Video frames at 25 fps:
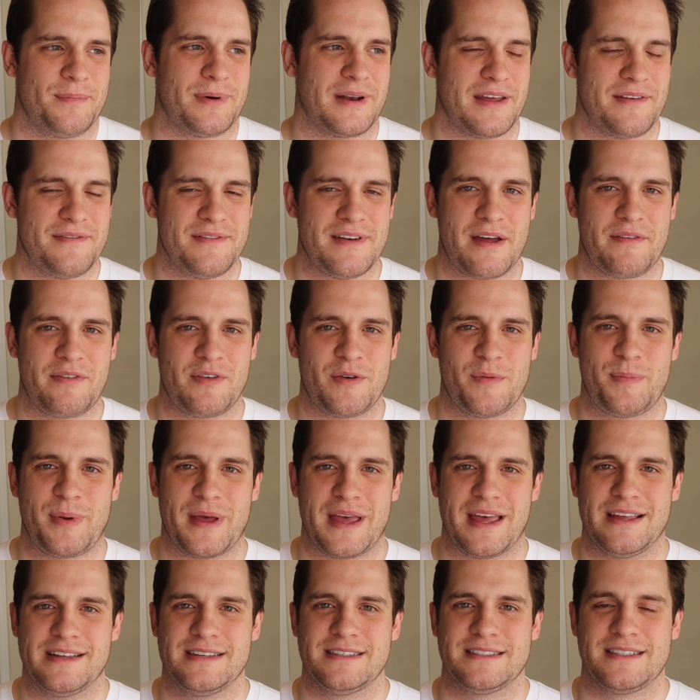but I've never
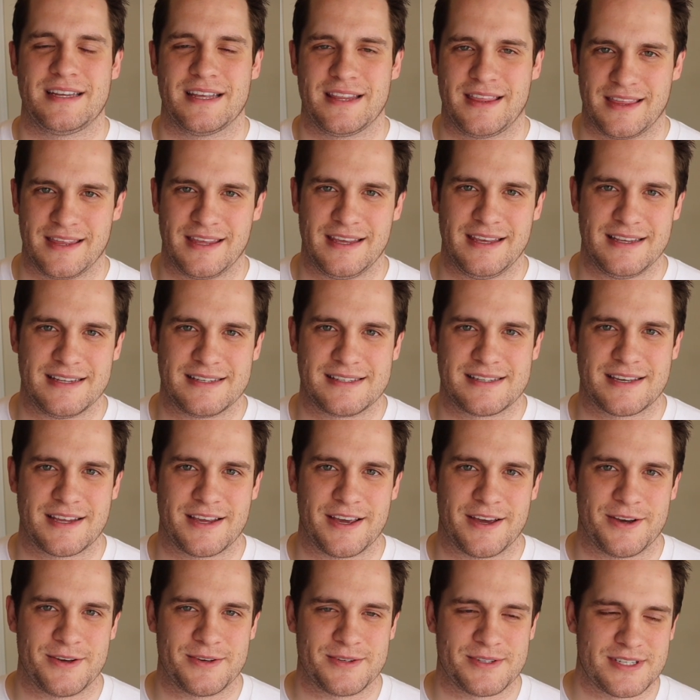been to the East
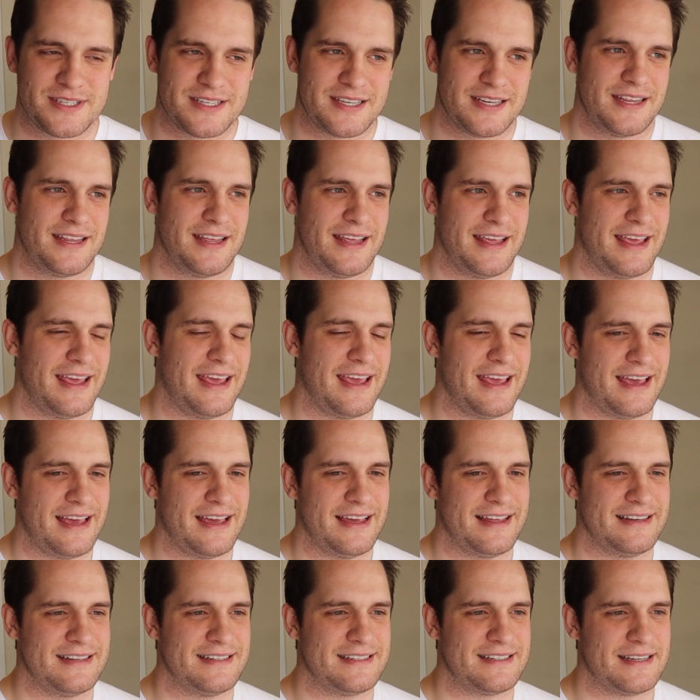Coast.
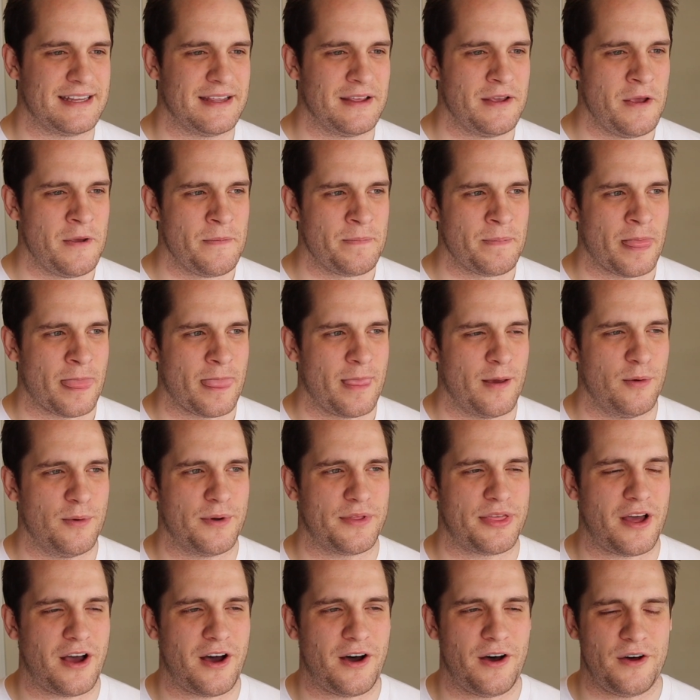And
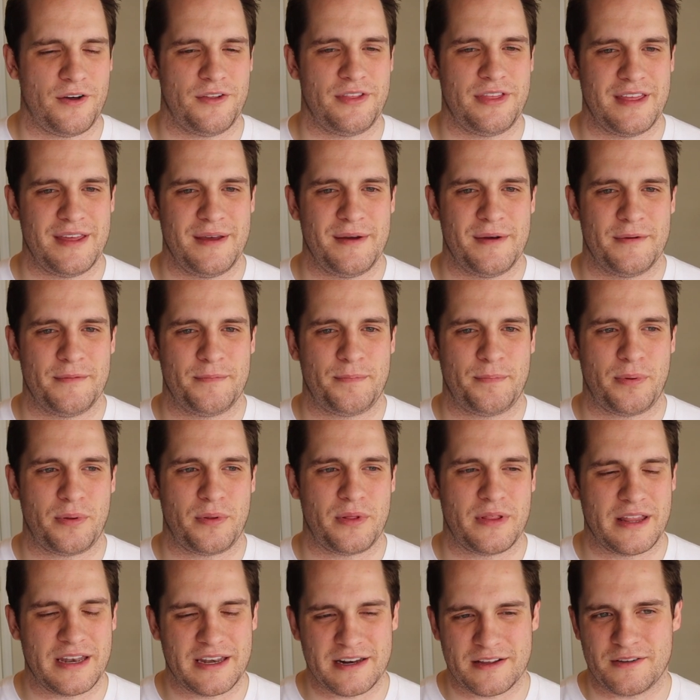with all the
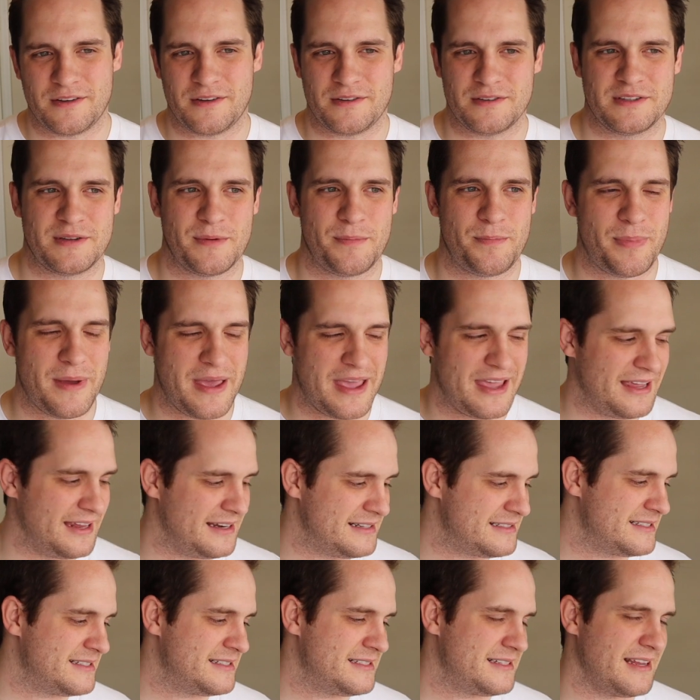political
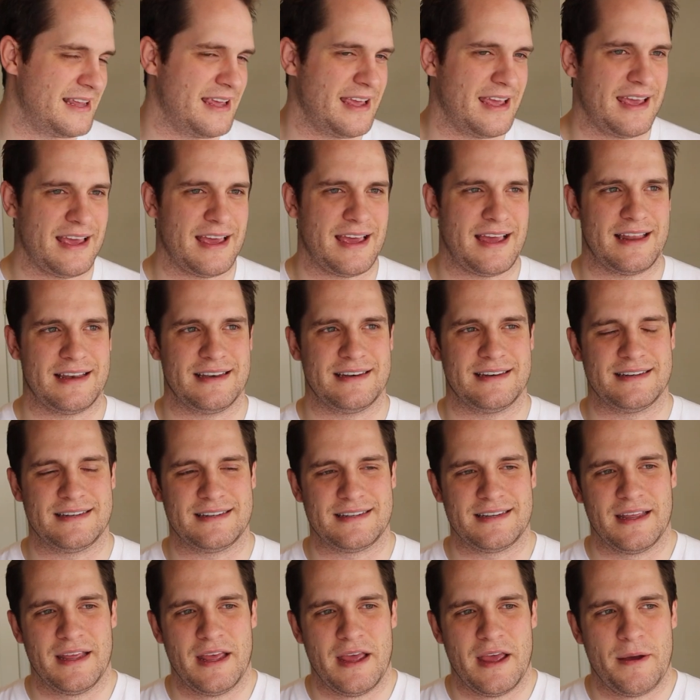debates and
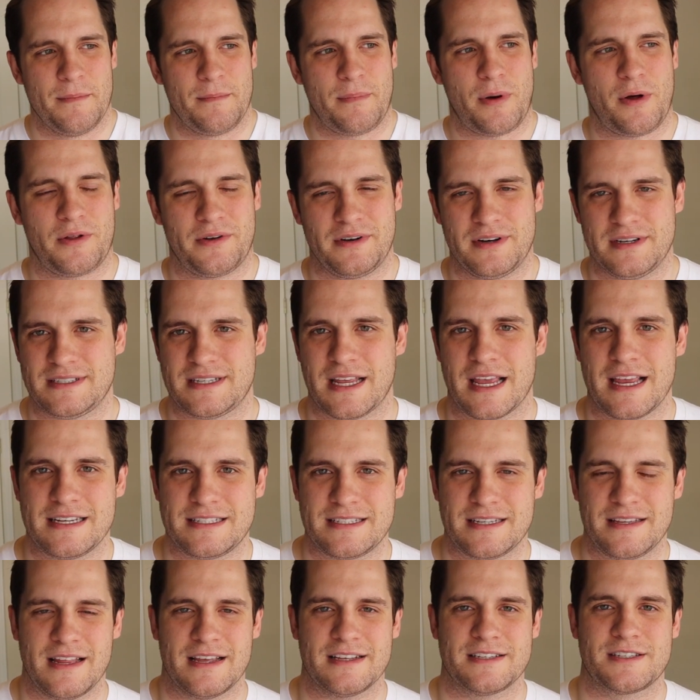
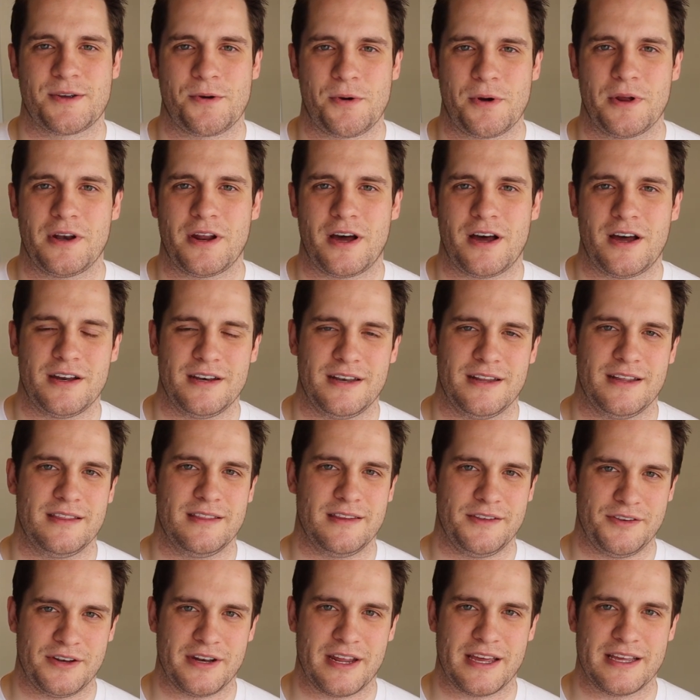polarization that's going on in
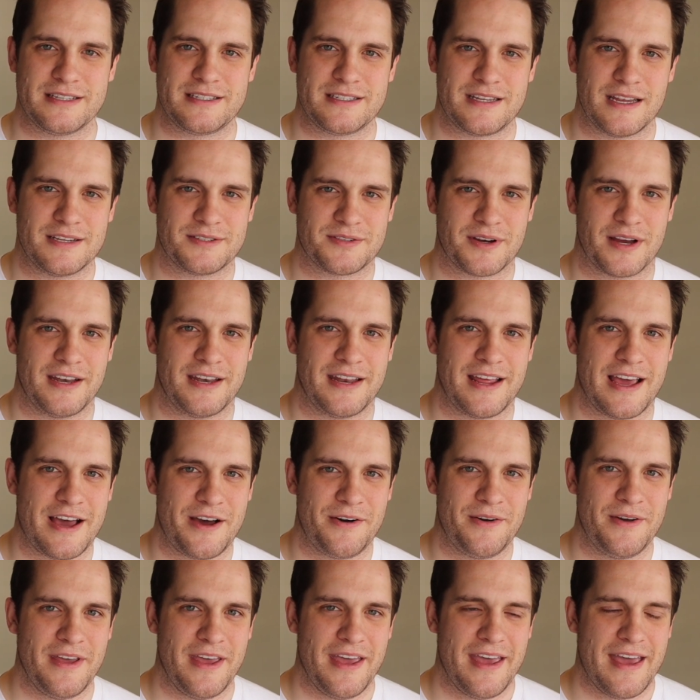the United States right
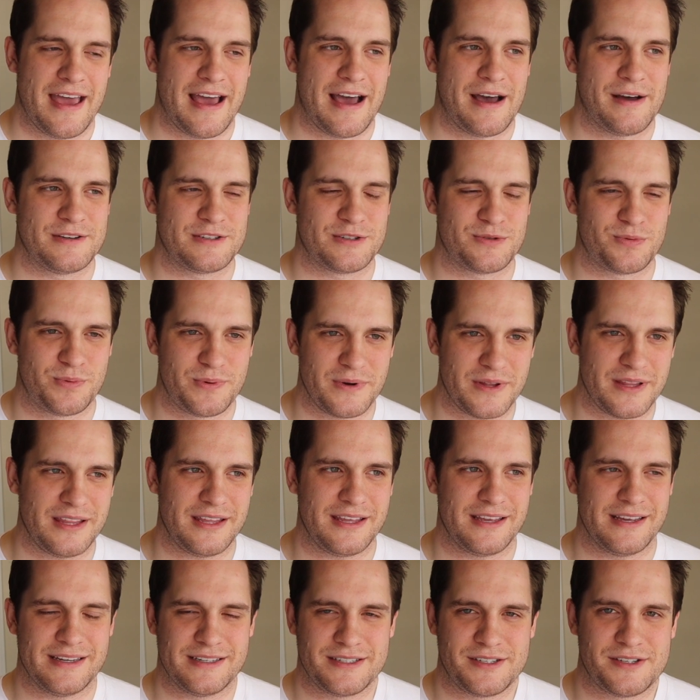now, I was
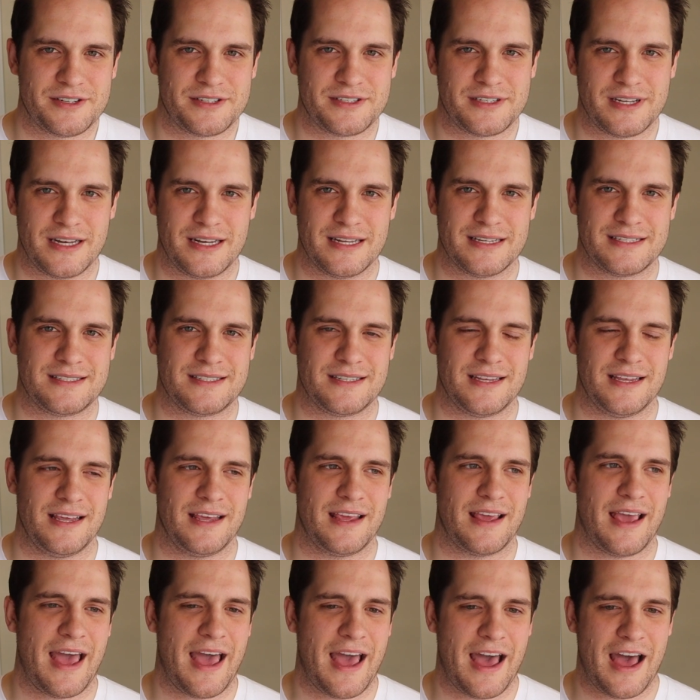really interested to see
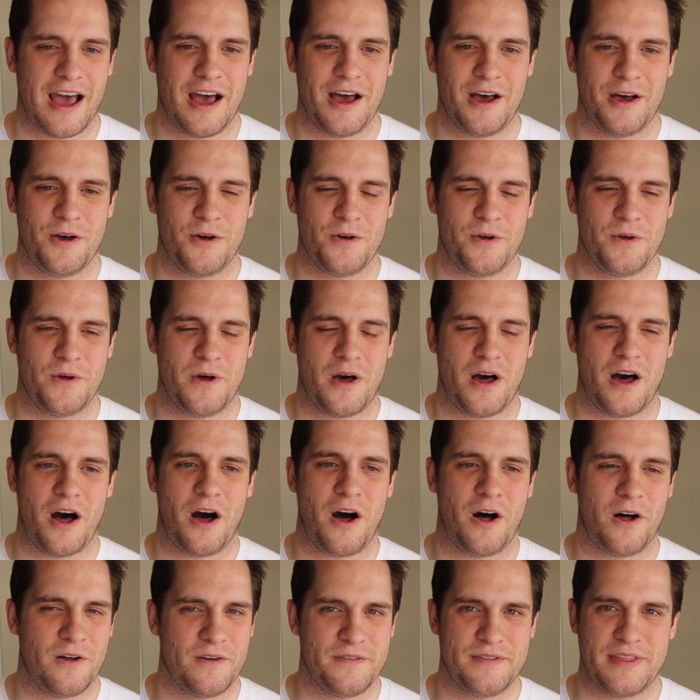how
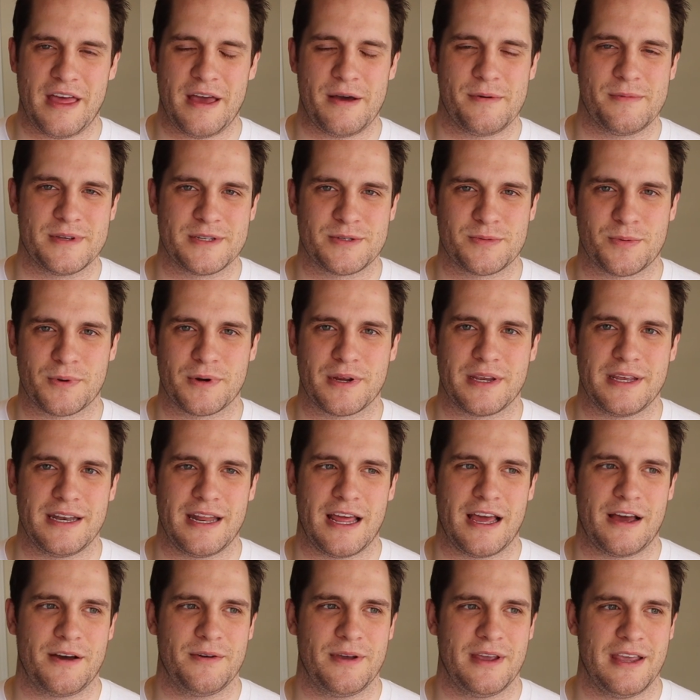all of that was working
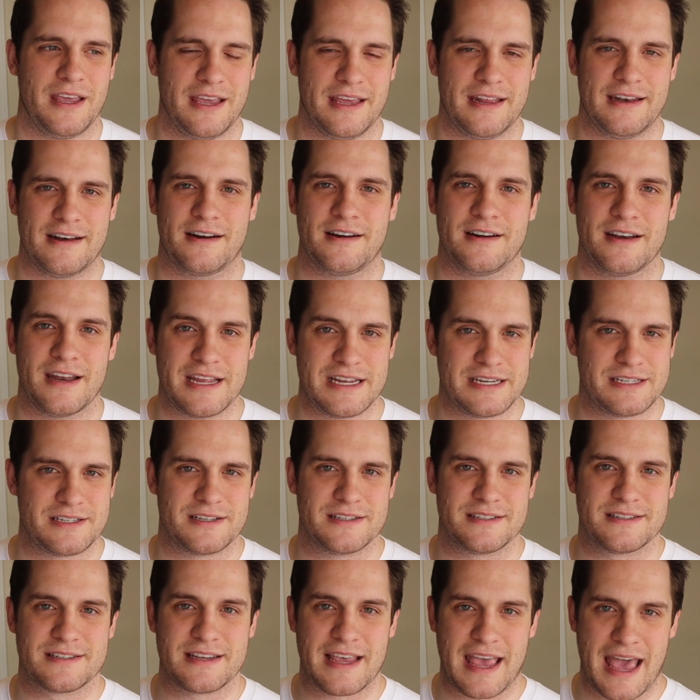out in our
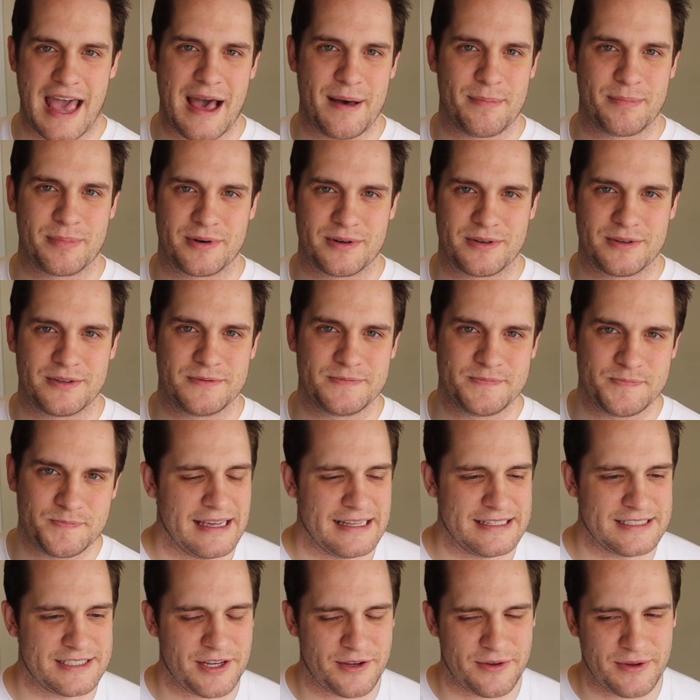nation's capital.
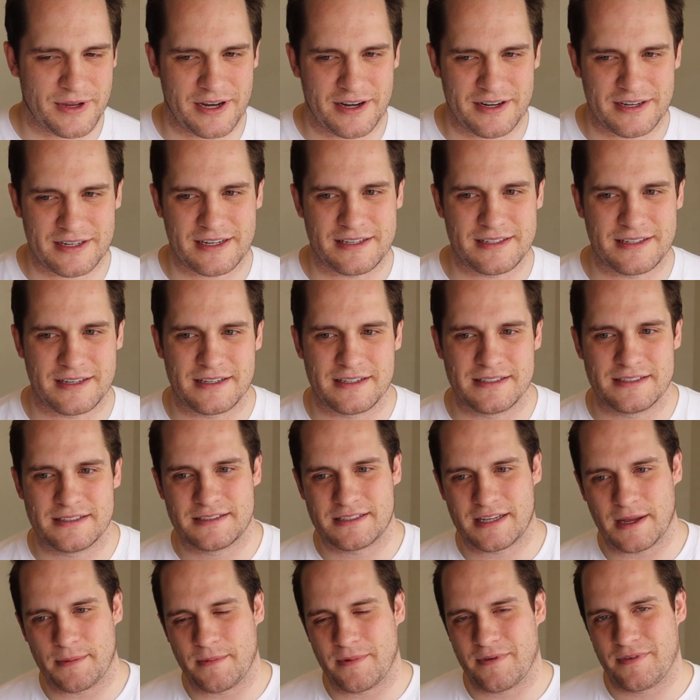And so here are
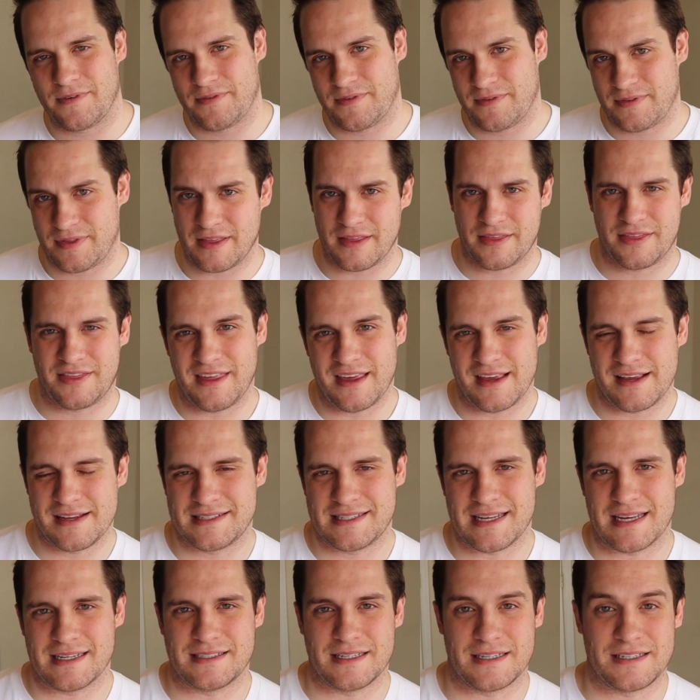some of the things
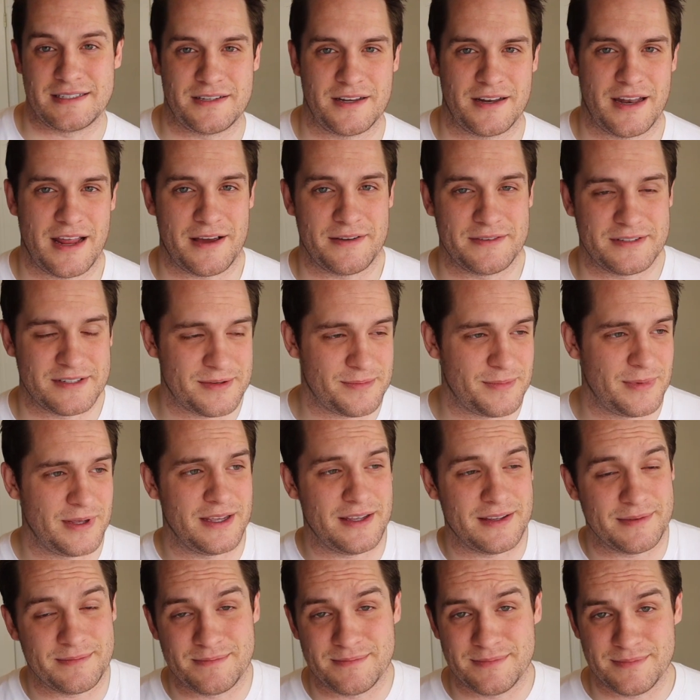that just stood out to
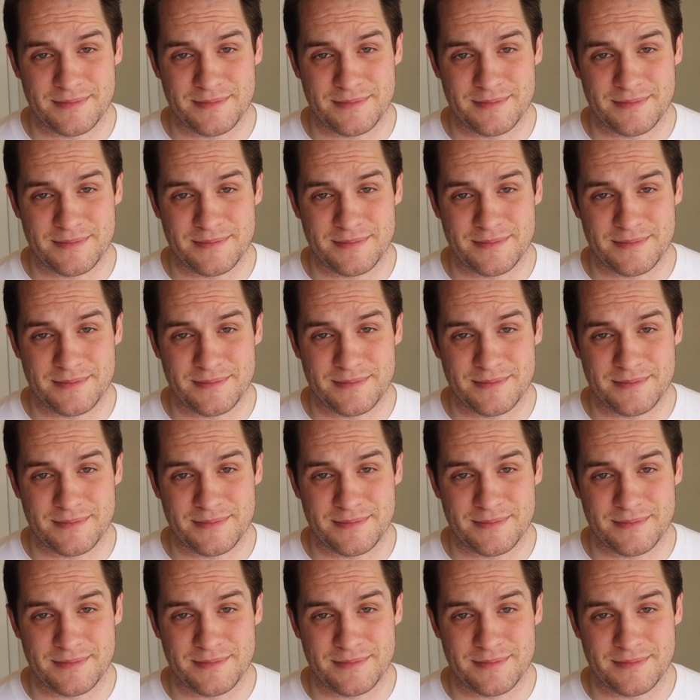me.